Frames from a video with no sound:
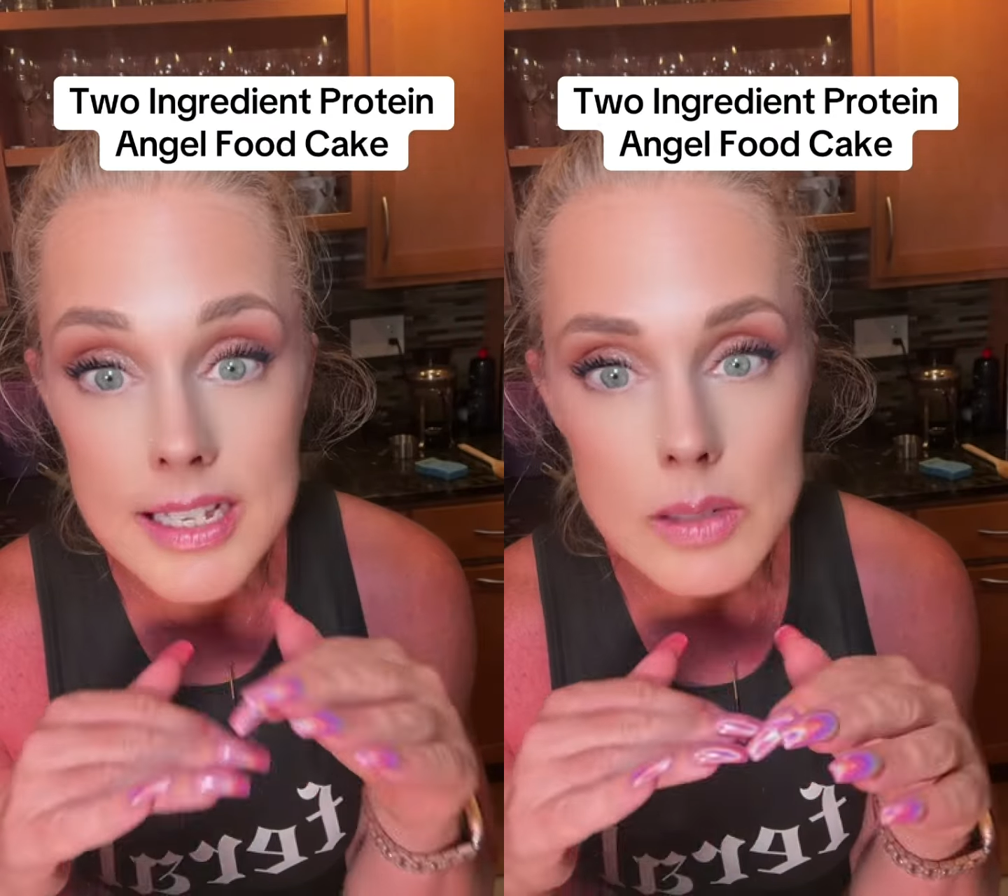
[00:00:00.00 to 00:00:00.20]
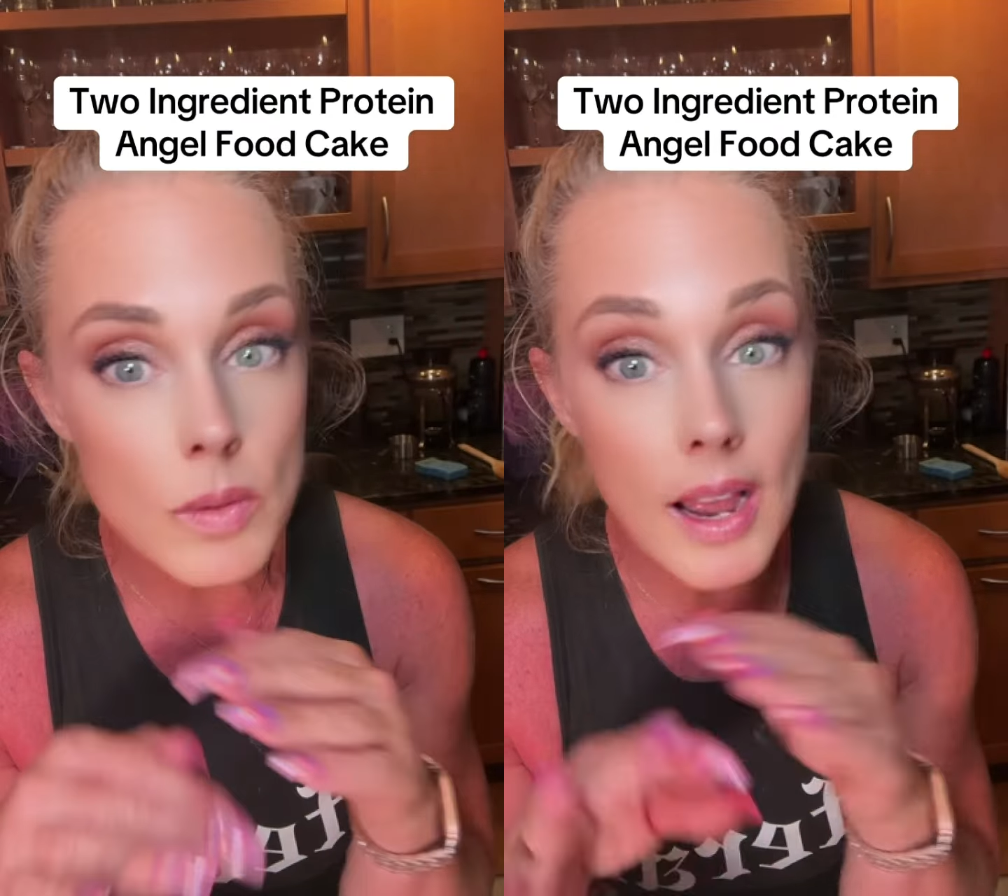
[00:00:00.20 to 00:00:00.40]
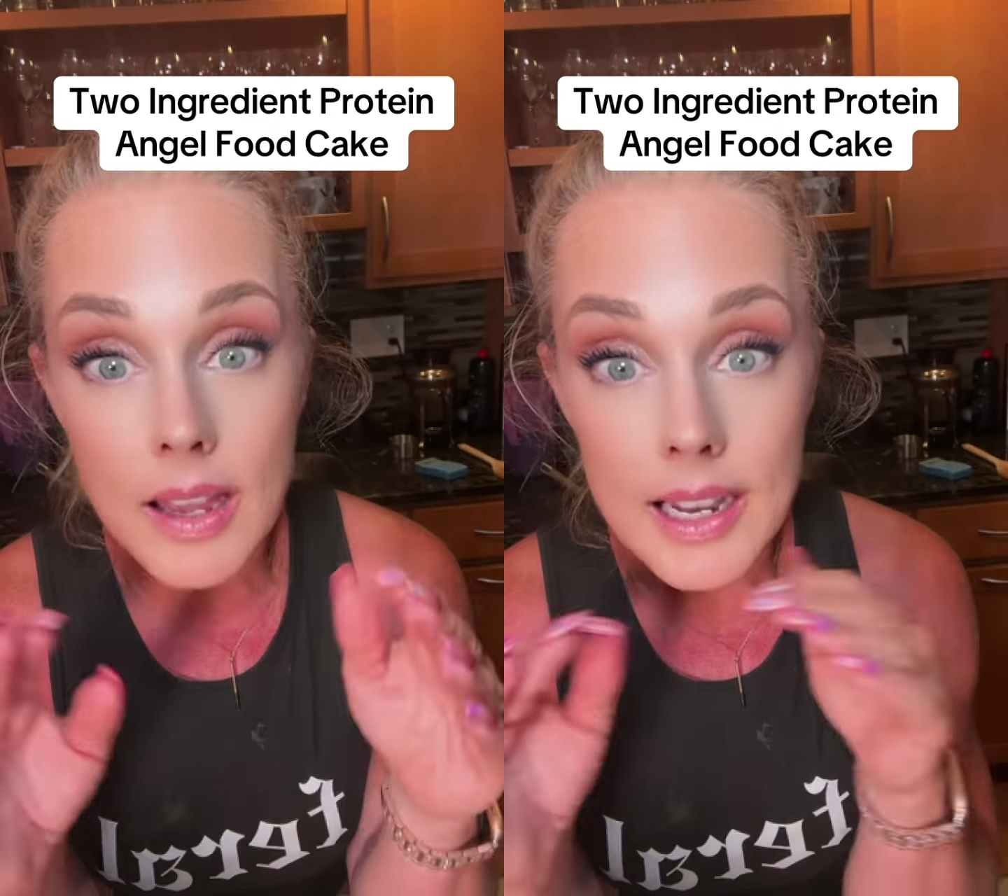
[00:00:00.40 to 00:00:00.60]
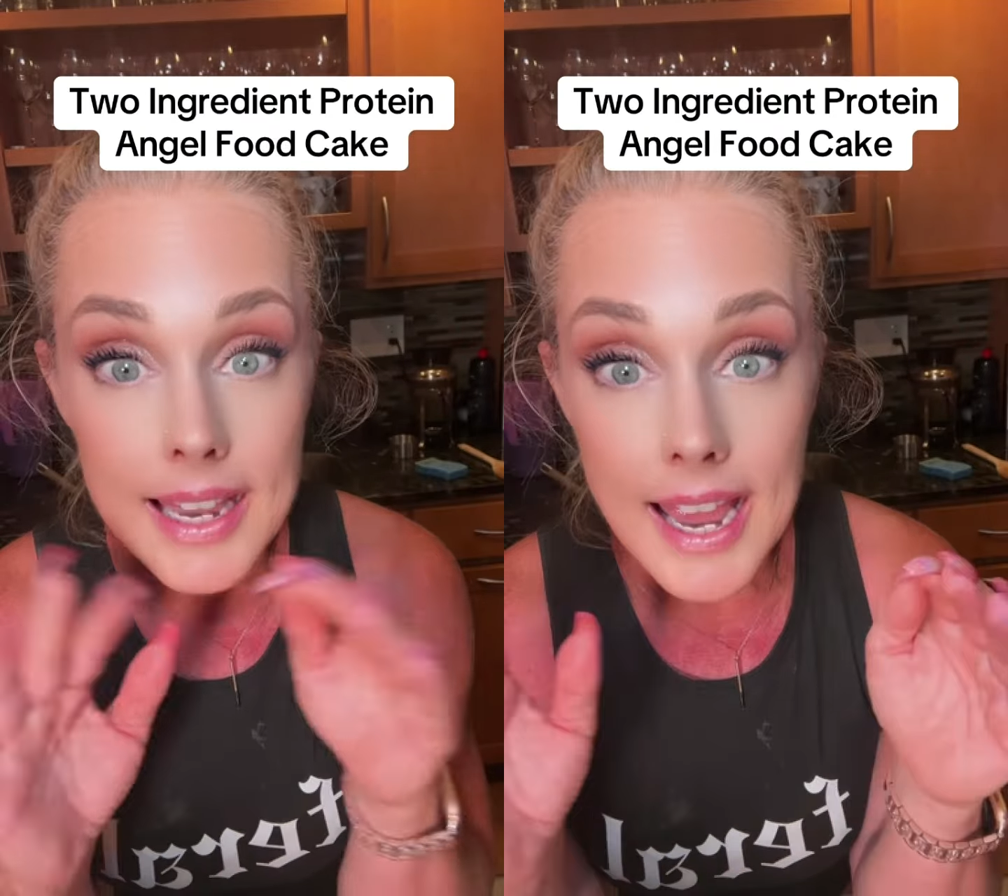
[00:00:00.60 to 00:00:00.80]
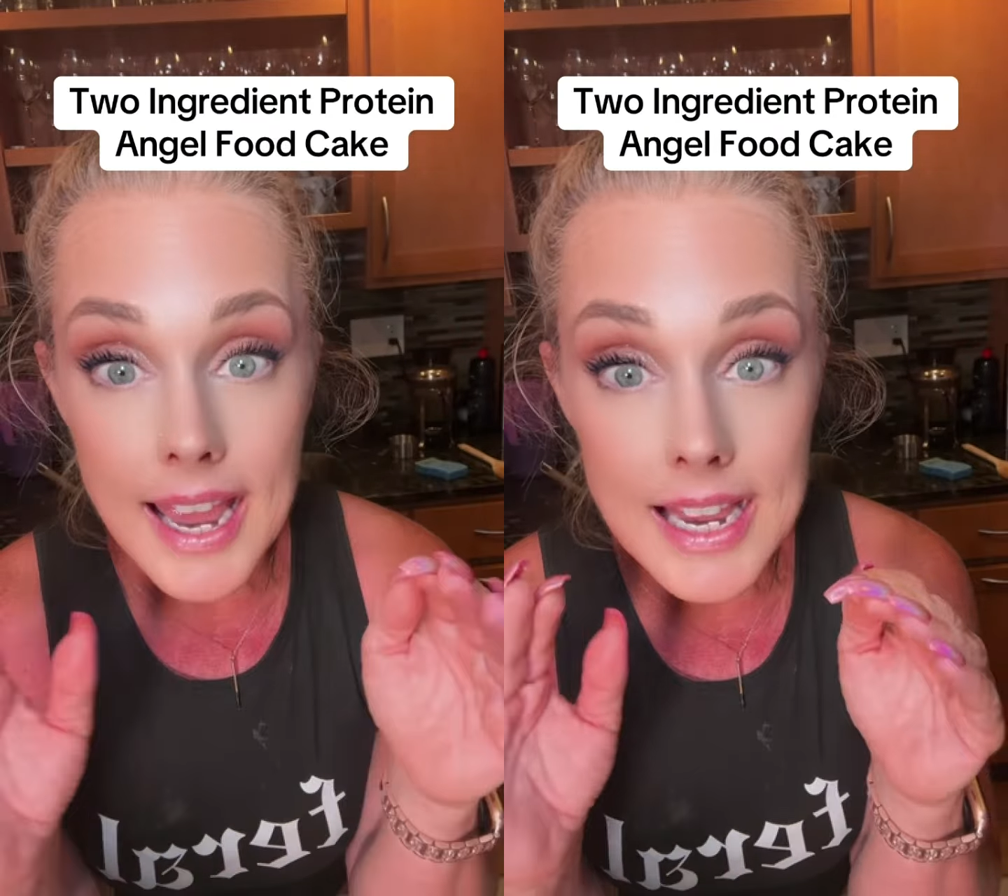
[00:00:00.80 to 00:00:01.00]
We're not gonna
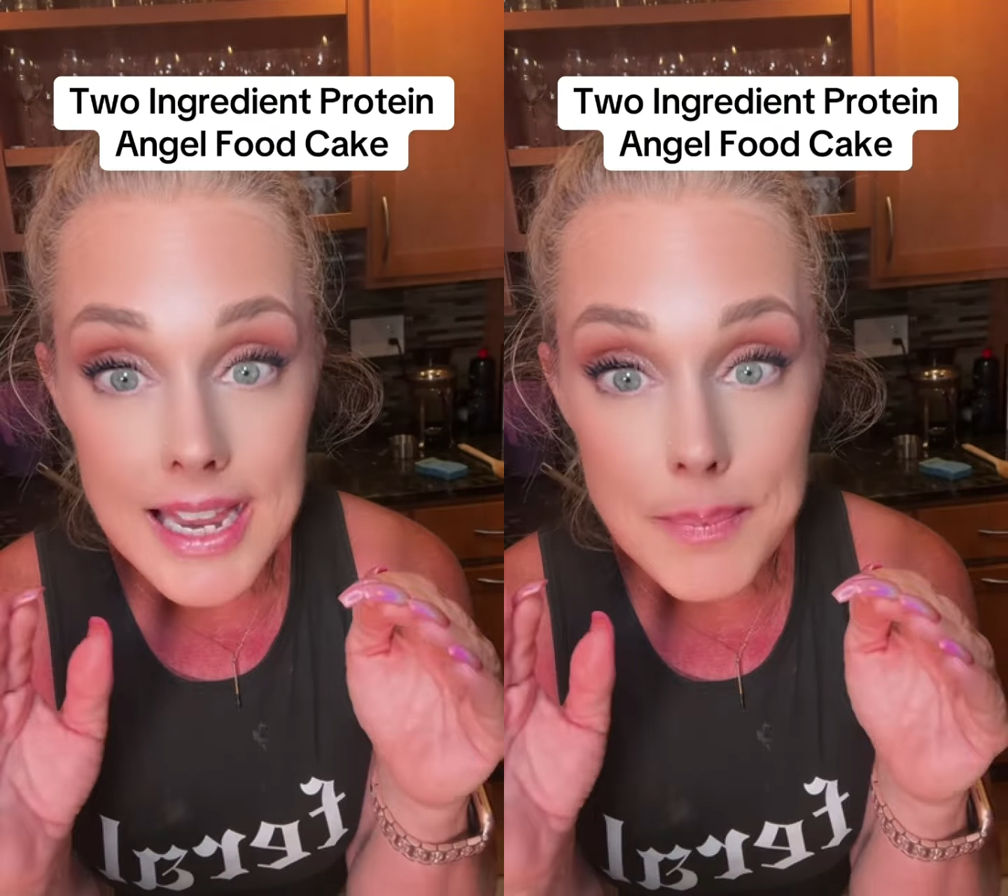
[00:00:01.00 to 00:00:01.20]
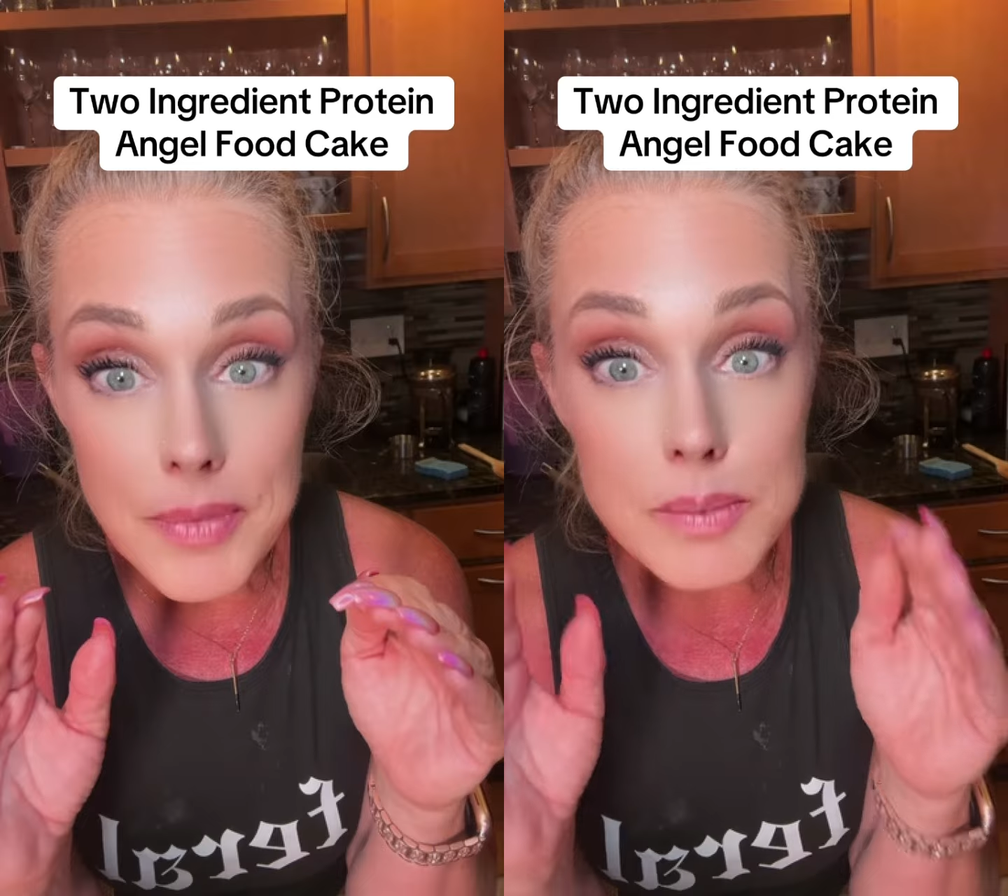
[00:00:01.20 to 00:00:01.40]
gatekeep this.